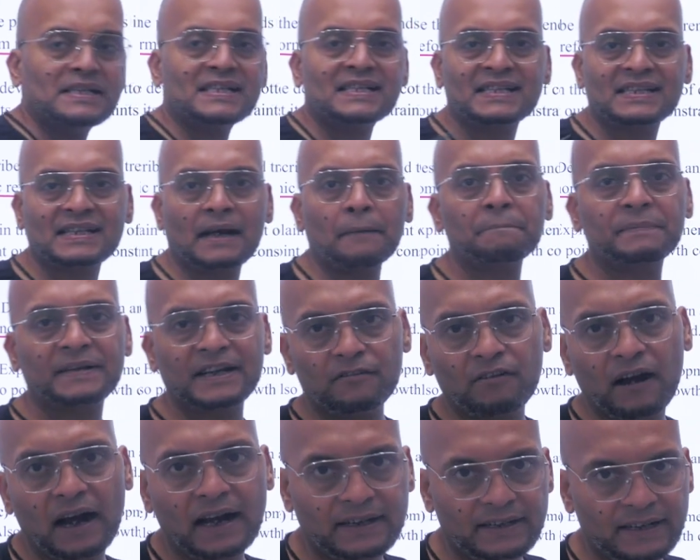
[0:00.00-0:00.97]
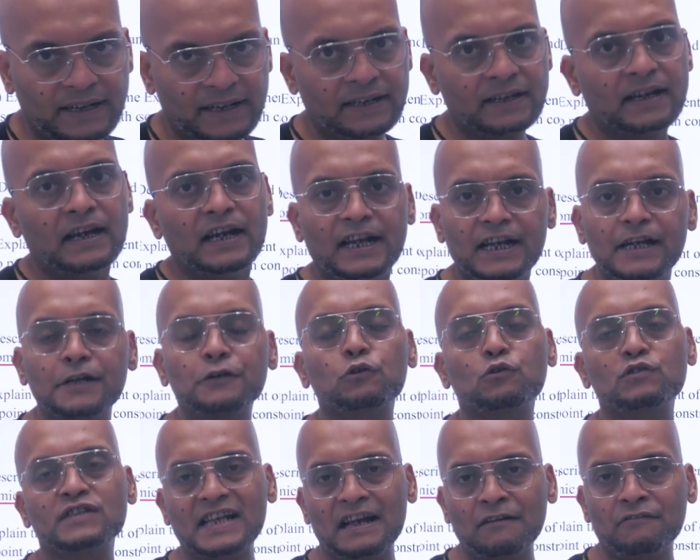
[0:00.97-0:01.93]
be subdivided
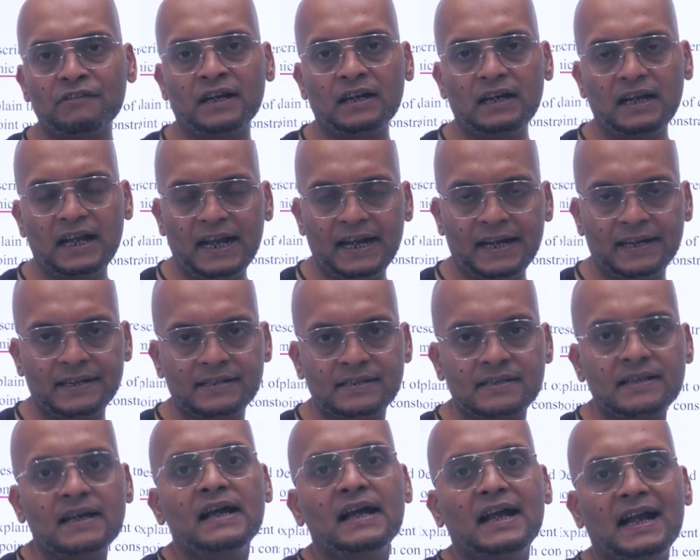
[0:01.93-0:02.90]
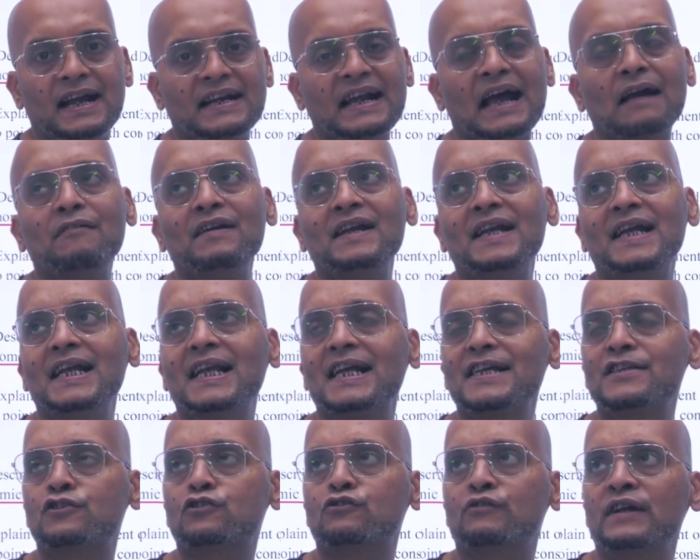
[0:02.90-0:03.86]
into several heads and I will
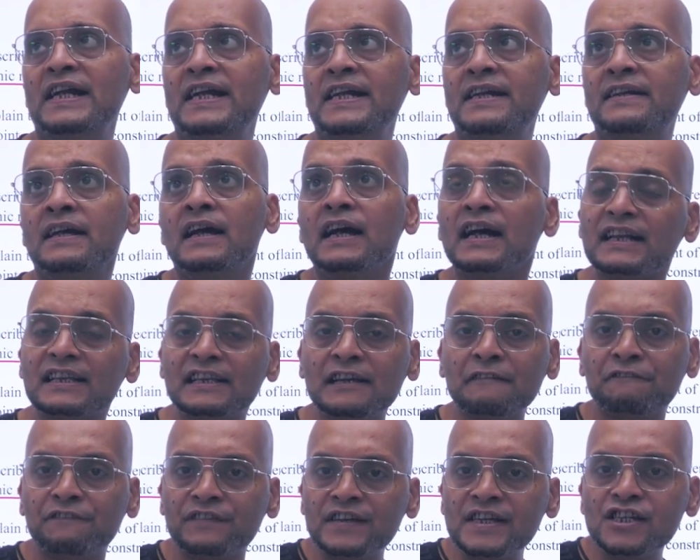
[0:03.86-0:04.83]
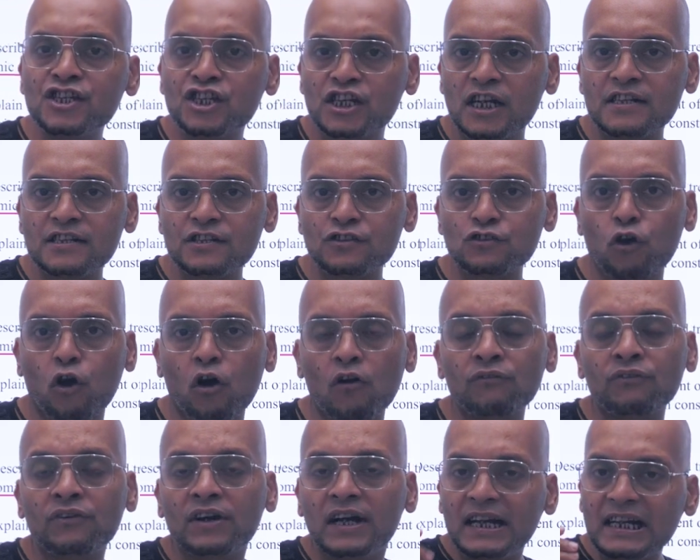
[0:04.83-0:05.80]
illustrate the features
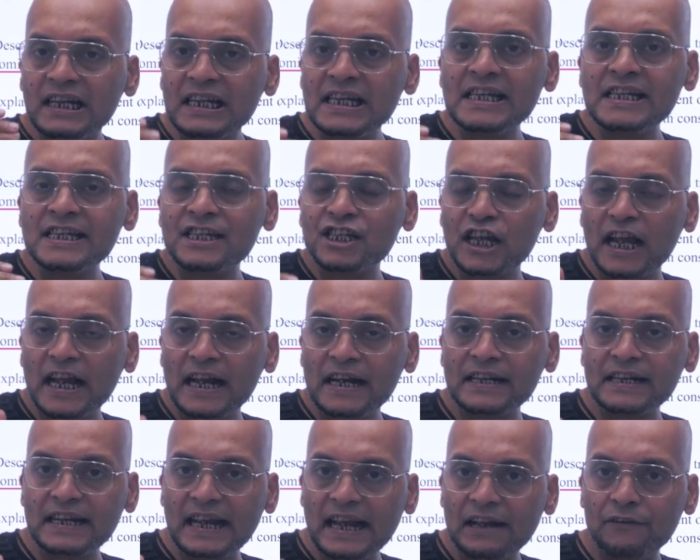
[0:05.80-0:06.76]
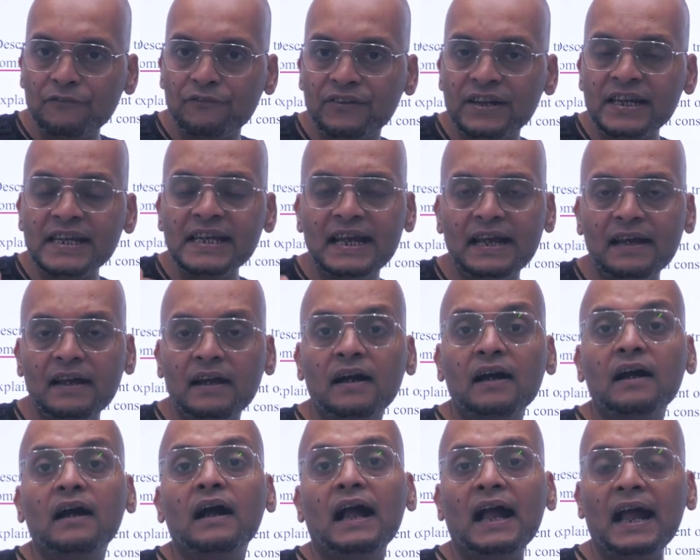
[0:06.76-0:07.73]
of each and every
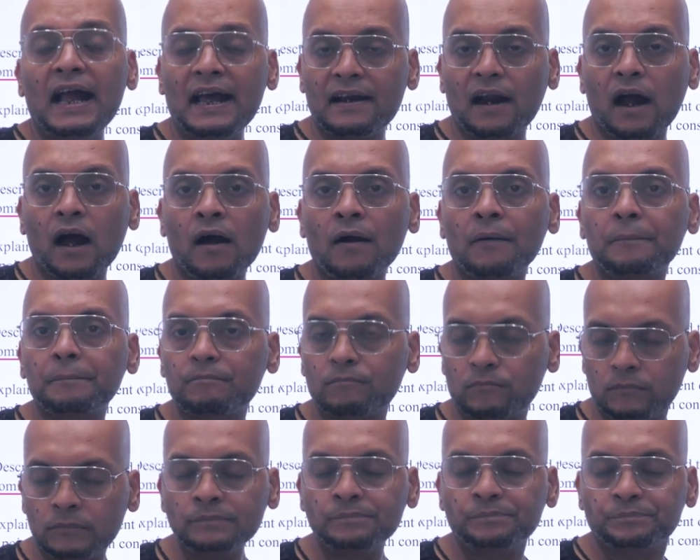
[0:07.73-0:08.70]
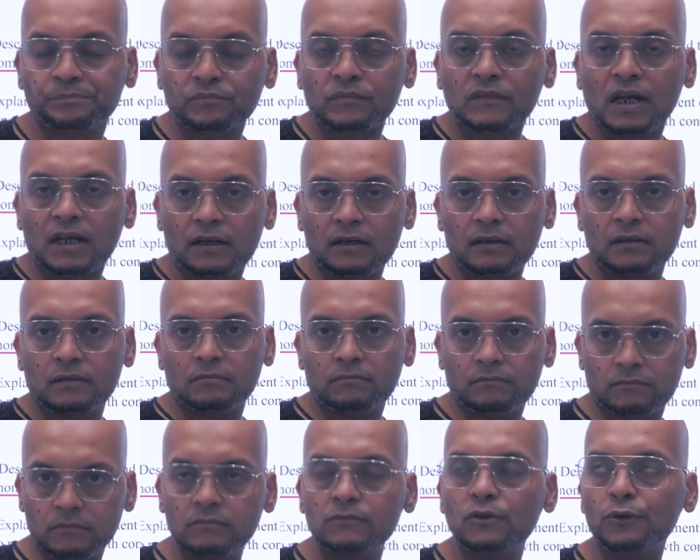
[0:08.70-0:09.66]
era. Hmm?
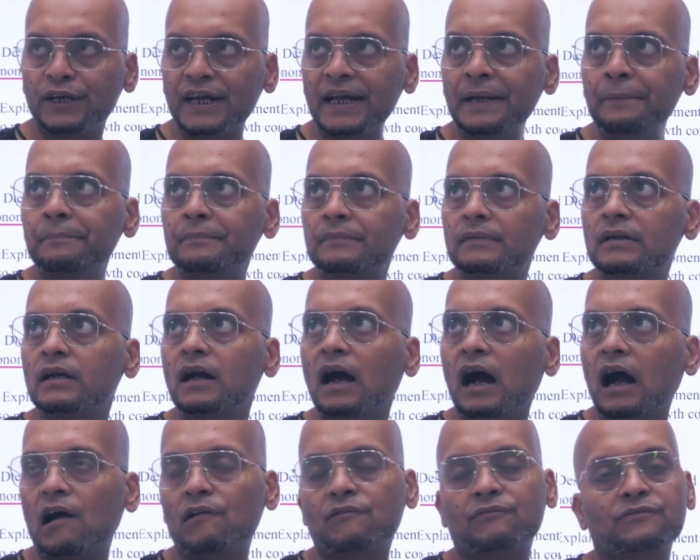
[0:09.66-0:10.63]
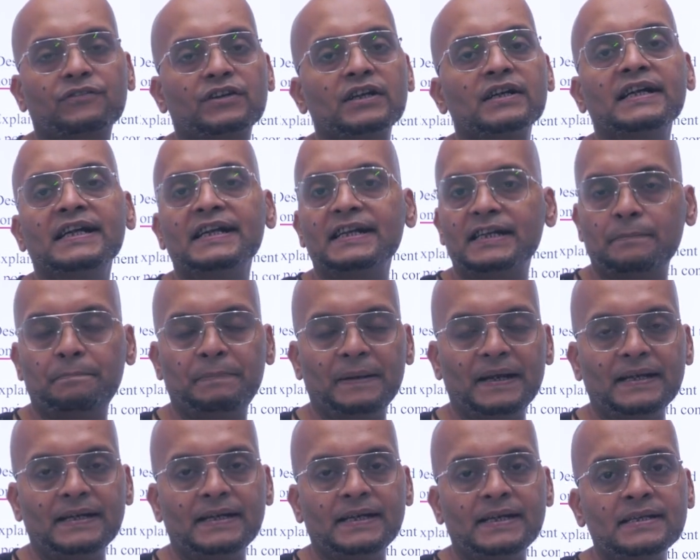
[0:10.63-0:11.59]
Okay, after
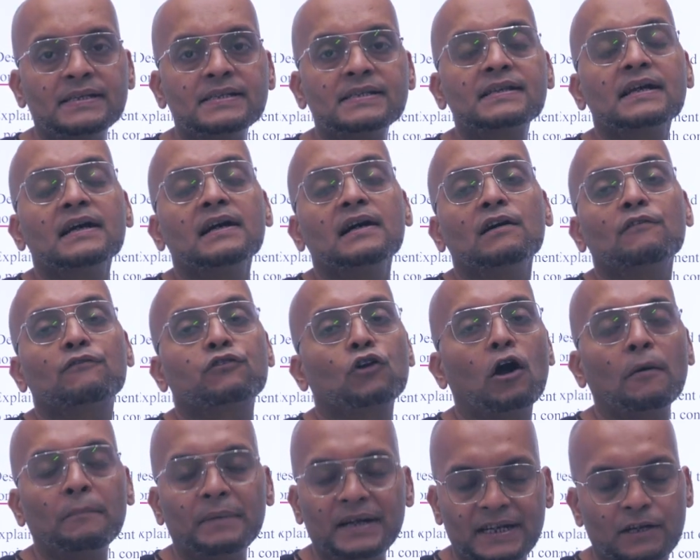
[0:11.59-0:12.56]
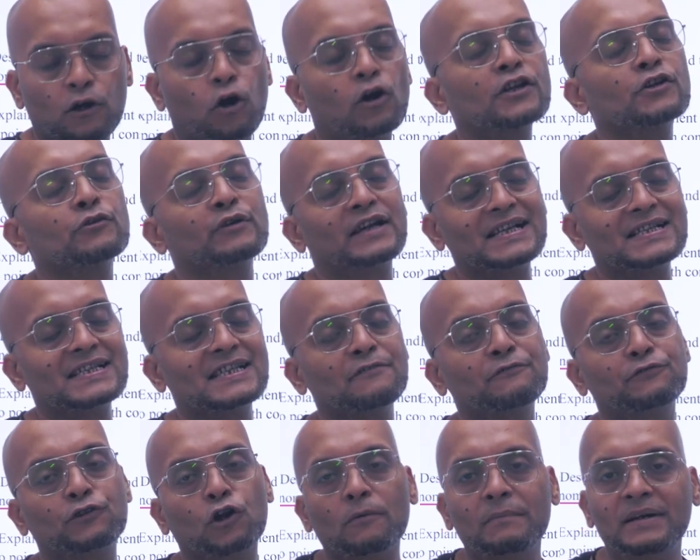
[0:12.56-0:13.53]
independence, from in, or you can
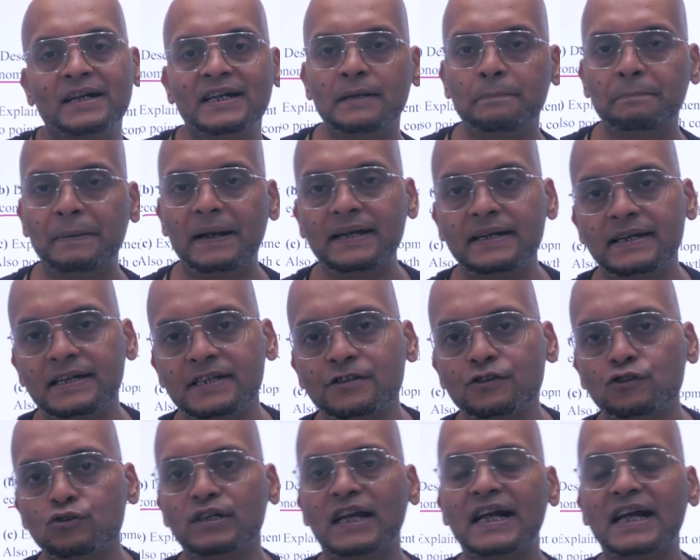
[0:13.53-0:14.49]
say from independence to